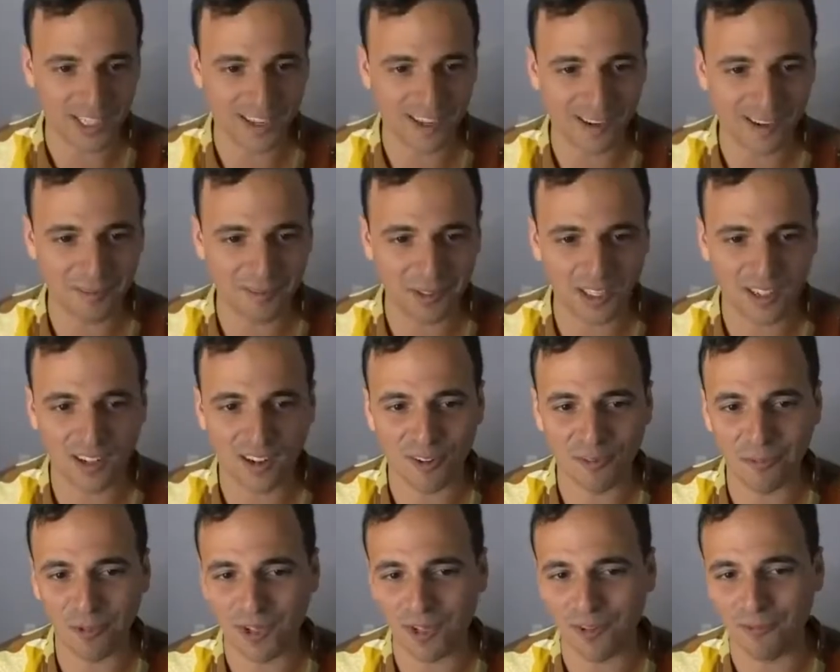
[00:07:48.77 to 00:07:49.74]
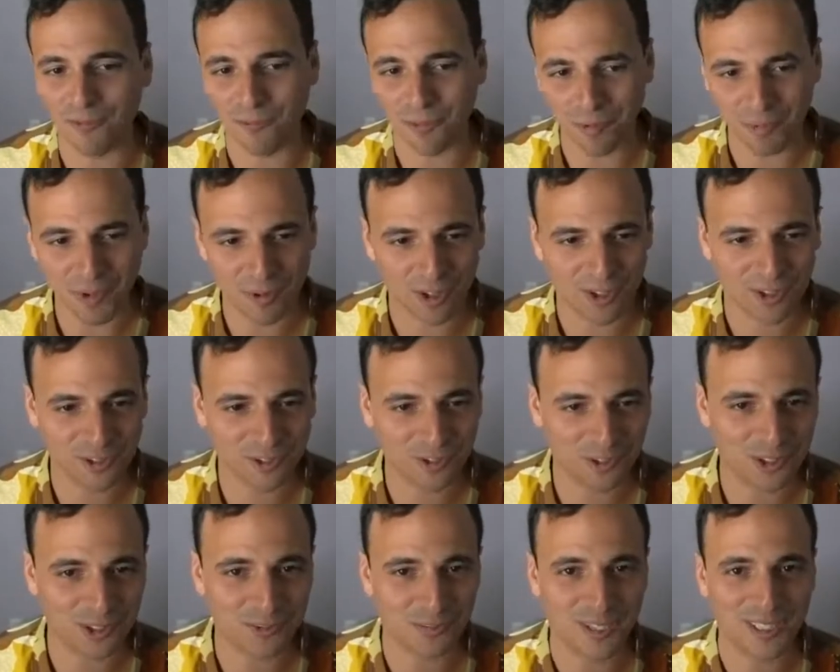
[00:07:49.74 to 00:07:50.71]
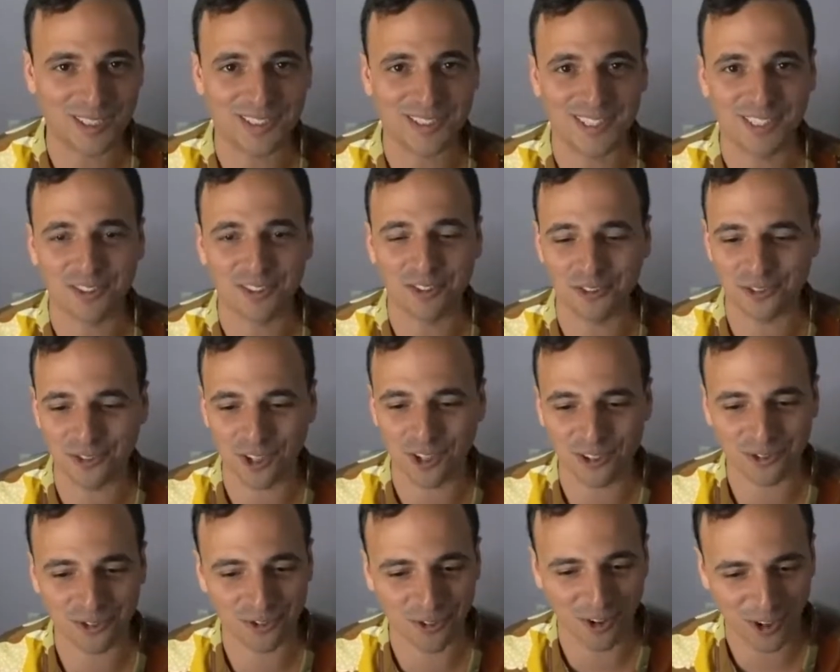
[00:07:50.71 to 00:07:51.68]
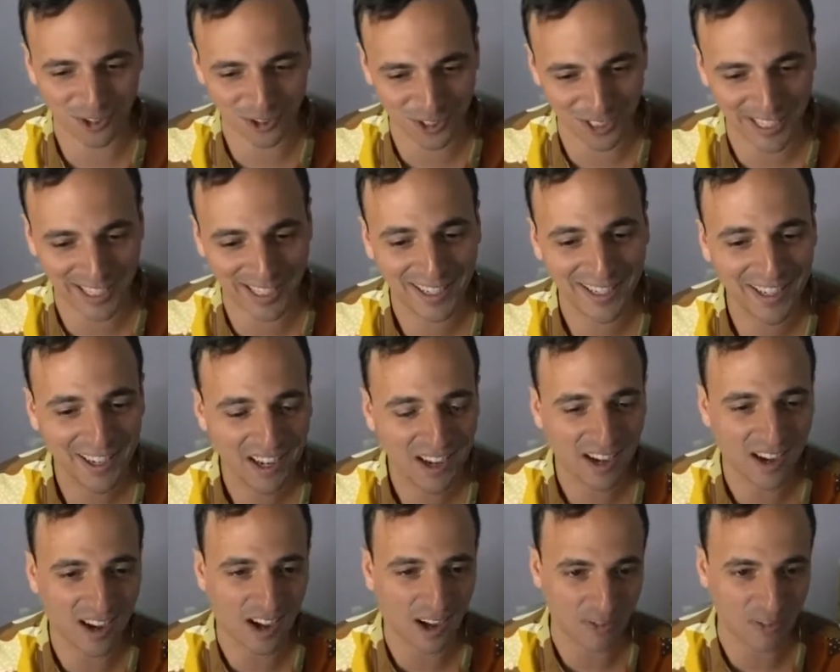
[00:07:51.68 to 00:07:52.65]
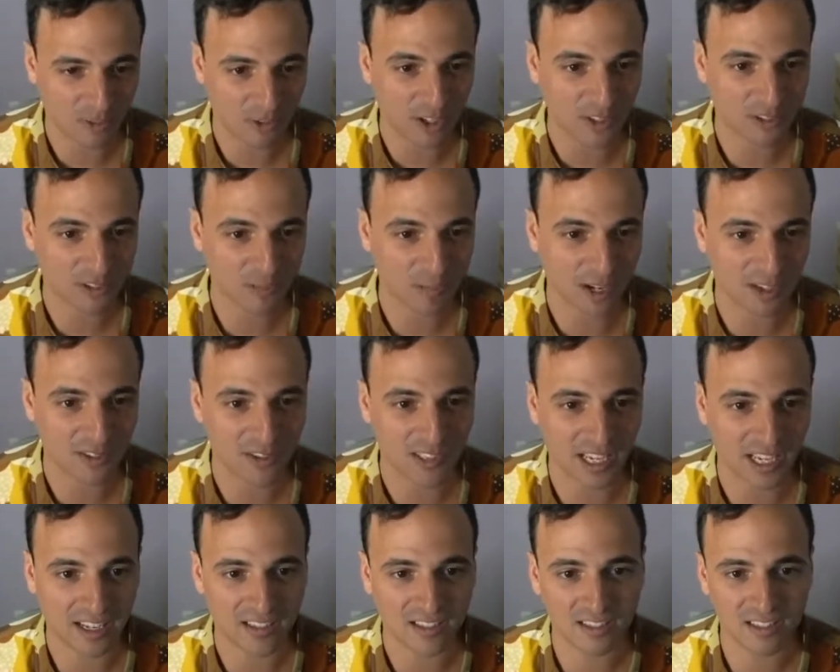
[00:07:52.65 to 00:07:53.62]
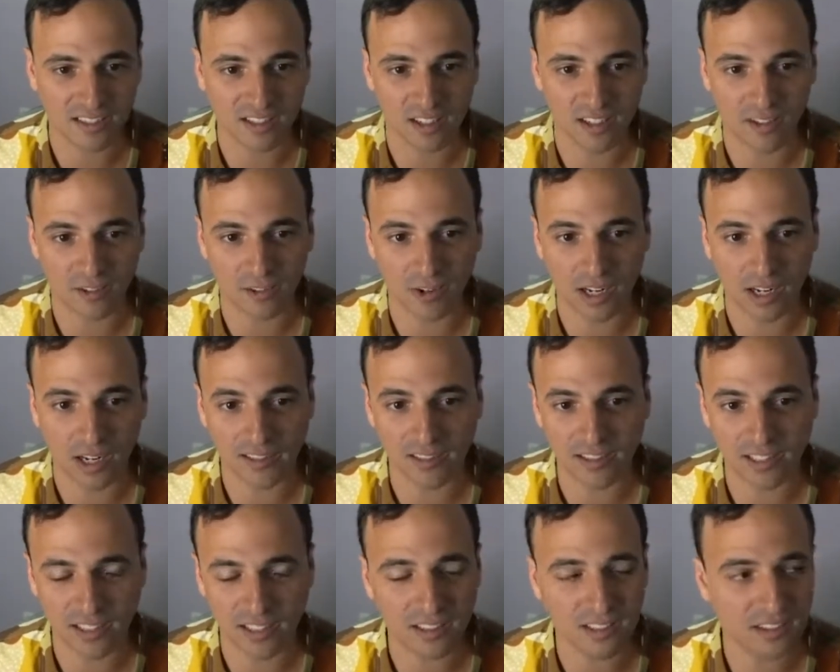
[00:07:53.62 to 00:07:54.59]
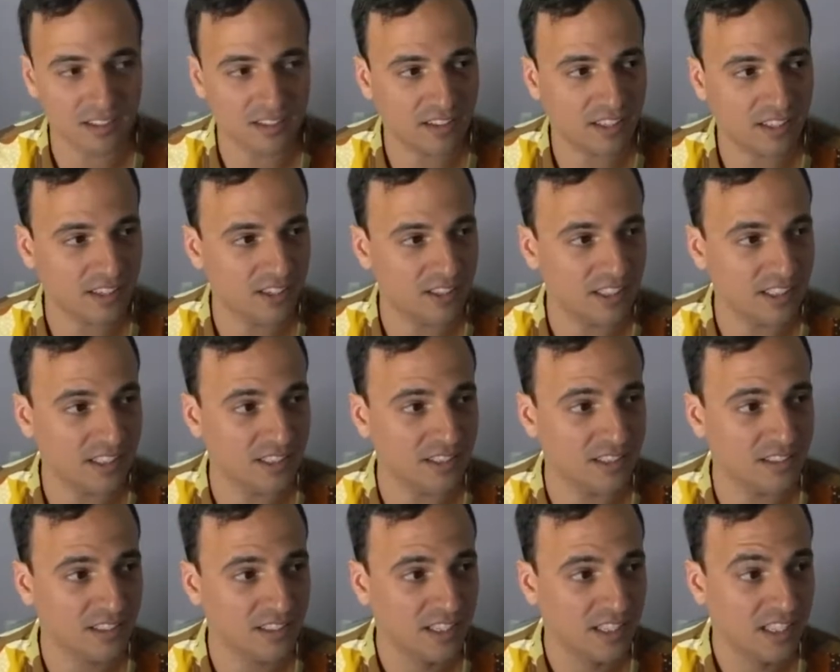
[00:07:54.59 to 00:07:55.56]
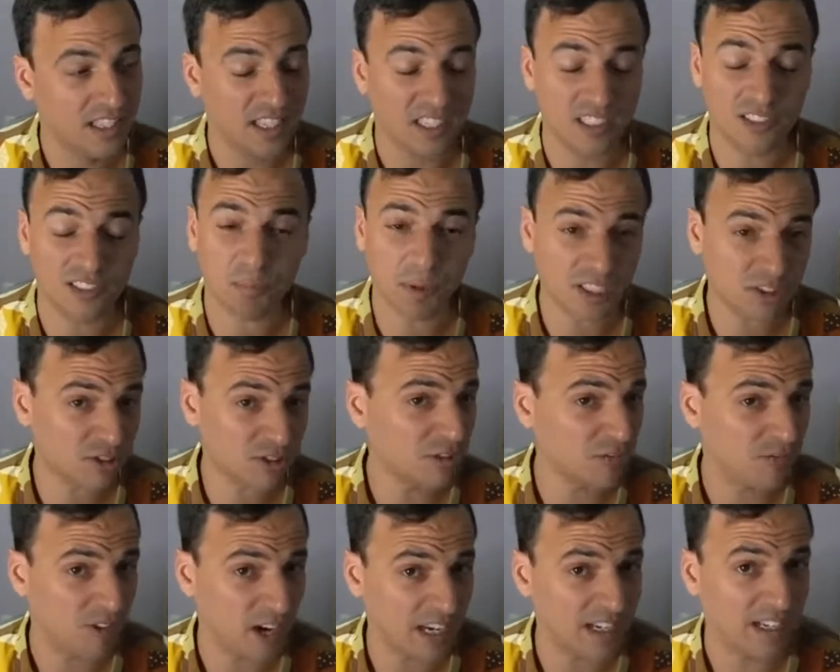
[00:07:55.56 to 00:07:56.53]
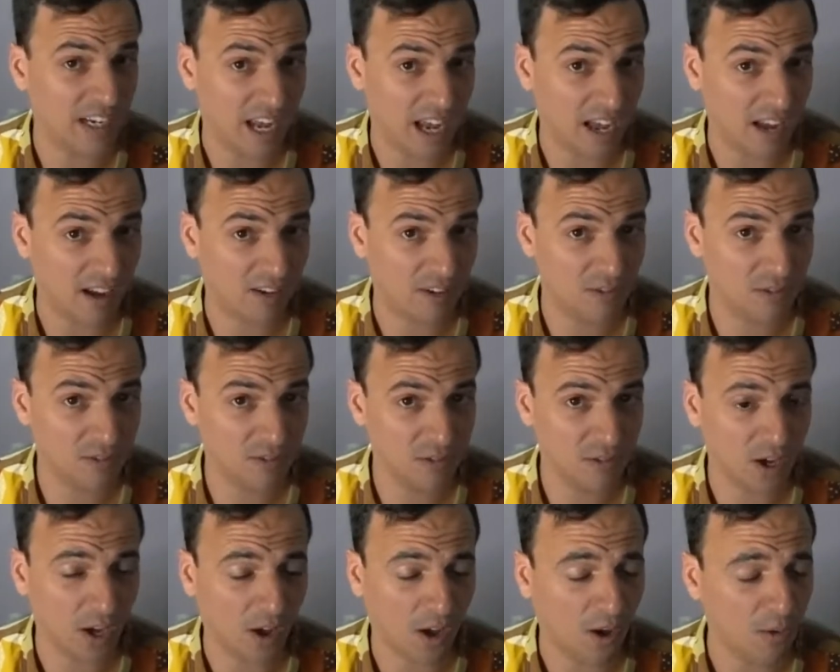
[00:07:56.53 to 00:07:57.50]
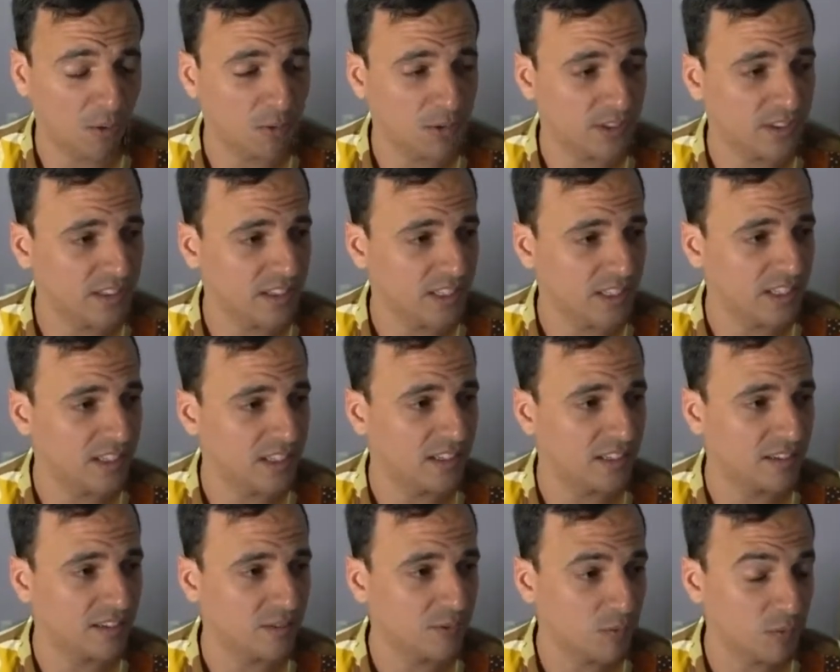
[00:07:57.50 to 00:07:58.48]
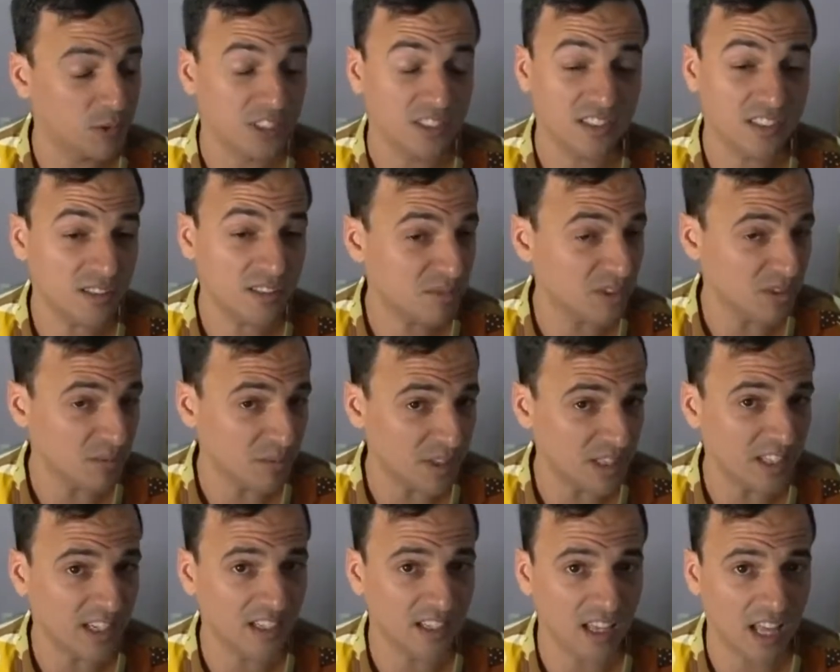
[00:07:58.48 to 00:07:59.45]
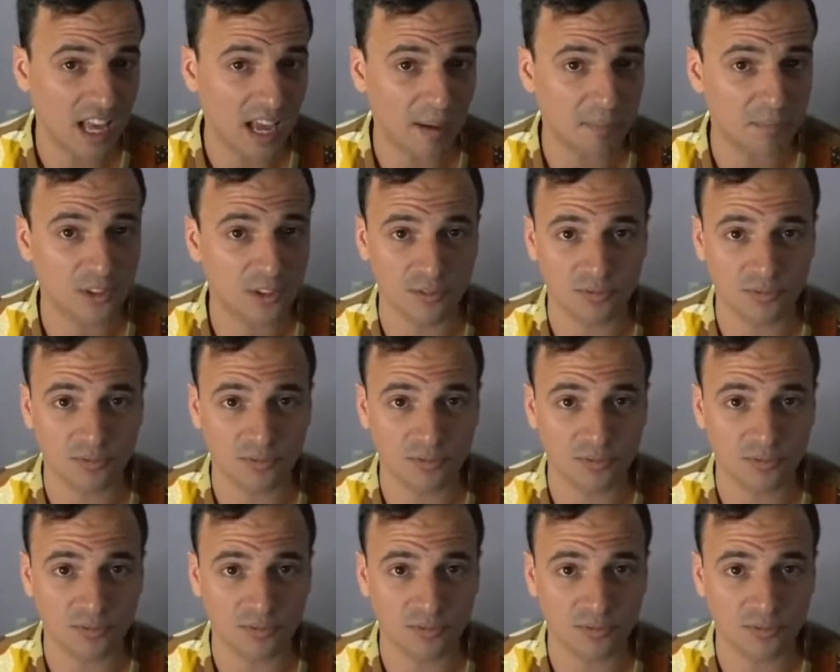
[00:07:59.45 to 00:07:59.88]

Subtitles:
I mean, when we were on Twitter Spaces, I told you how strongly I felt about that. I think there is, especially right now, with what seems to be the collapse of